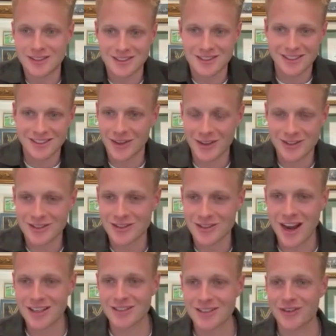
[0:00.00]
these
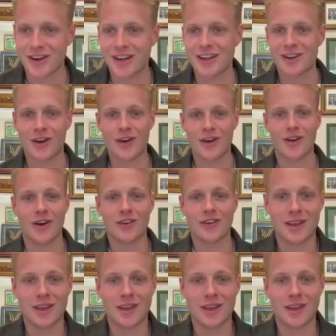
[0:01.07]
tracks are funny in Hong Kong.